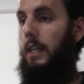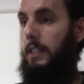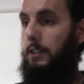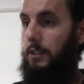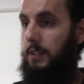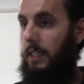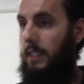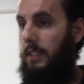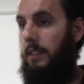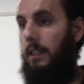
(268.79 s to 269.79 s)
He's just
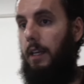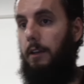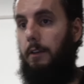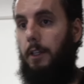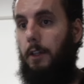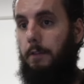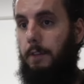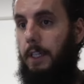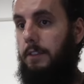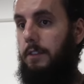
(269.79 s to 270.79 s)
getting another
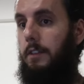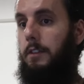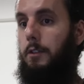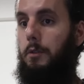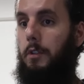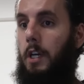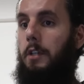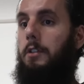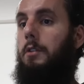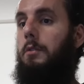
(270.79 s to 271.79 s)
face to
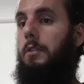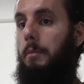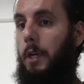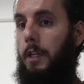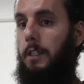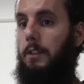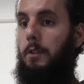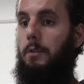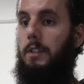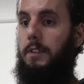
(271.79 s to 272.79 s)
talk to market
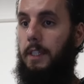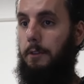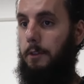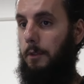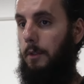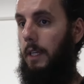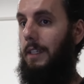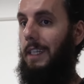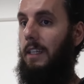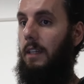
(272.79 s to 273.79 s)
to sell to at
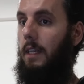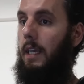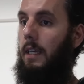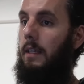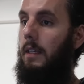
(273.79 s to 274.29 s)
the end of the day.